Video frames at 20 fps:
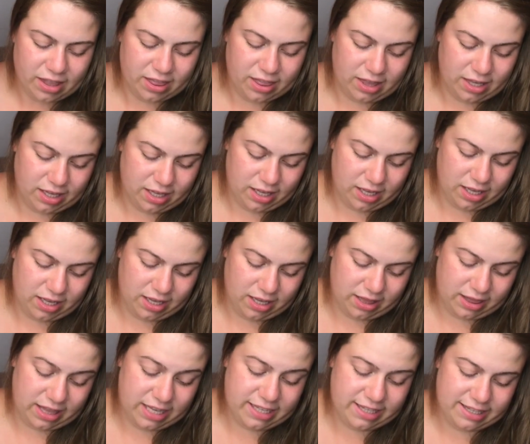
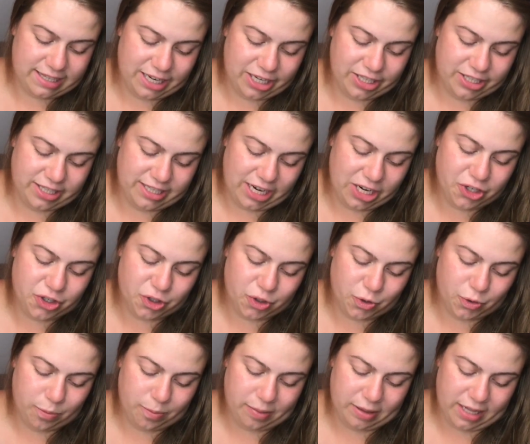This
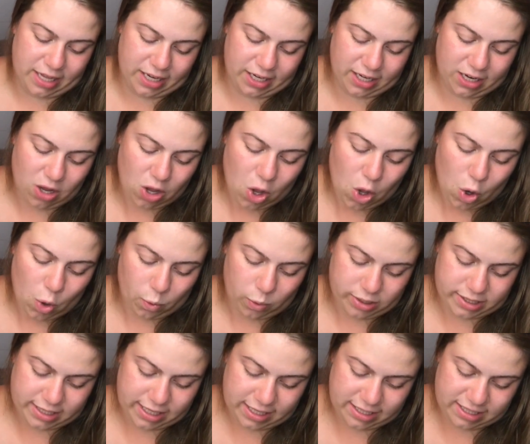sensational blend
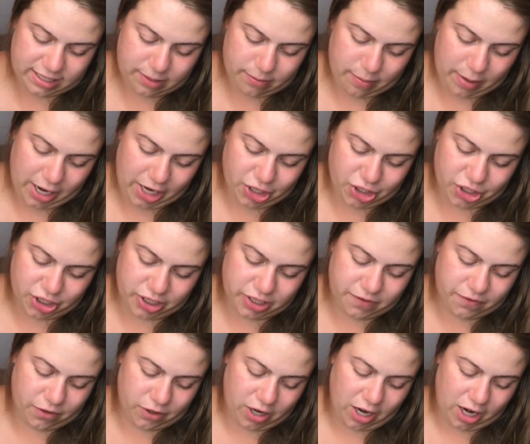was custom made
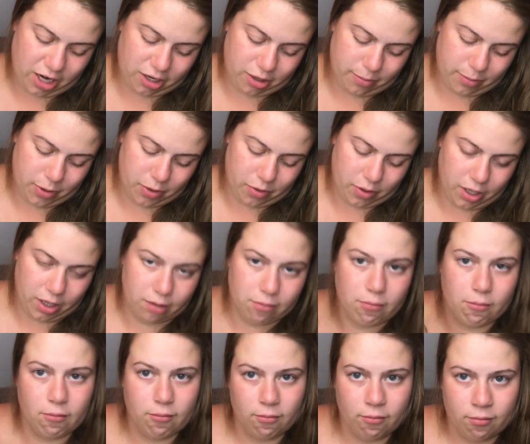just for Kinder Beauty.
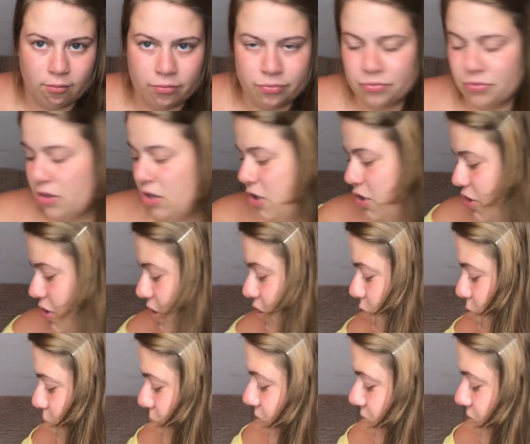So this